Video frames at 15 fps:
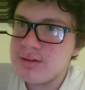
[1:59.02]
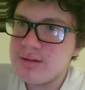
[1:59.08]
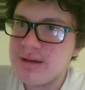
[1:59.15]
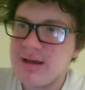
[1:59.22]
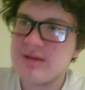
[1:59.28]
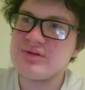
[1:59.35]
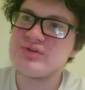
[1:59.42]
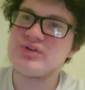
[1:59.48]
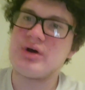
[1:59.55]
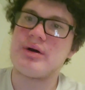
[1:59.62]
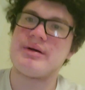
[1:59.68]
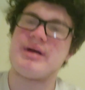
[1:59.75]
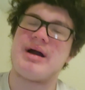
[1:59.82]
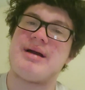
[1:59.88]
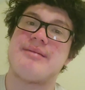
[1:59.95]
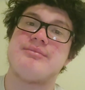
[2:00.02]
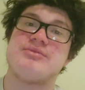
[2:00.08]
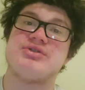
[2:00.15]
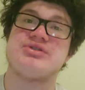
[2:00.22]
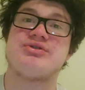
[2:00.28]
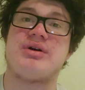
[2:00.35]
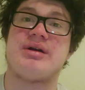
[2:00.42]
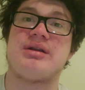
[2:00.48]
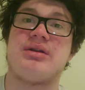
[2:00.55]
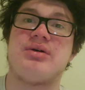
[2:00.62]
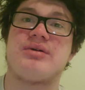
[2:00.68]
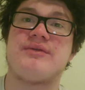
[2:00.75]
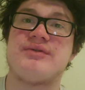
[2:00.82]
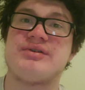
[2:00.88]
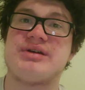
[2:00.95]
Yeah, sorry, I'm just trying to
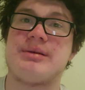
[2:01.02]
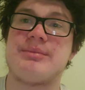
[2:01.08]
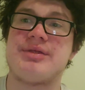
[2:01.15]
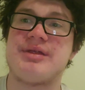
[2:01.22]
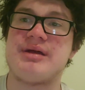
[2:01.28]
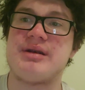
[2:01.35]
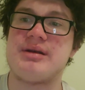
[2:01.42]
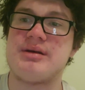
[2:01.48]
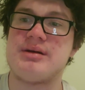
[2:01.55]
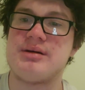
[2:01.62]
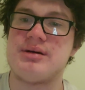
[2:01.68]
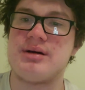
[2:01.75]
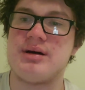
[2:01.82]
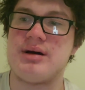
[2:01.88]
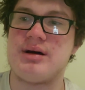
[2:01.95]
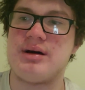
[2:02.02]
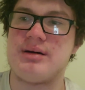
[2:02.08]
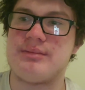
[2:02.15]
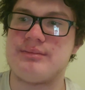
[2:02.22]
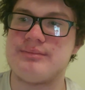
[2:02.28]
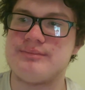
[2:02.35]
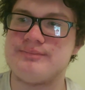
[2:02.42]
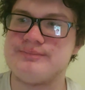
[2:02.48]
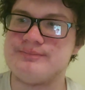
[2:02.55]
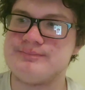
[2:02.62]
look for something. Okay,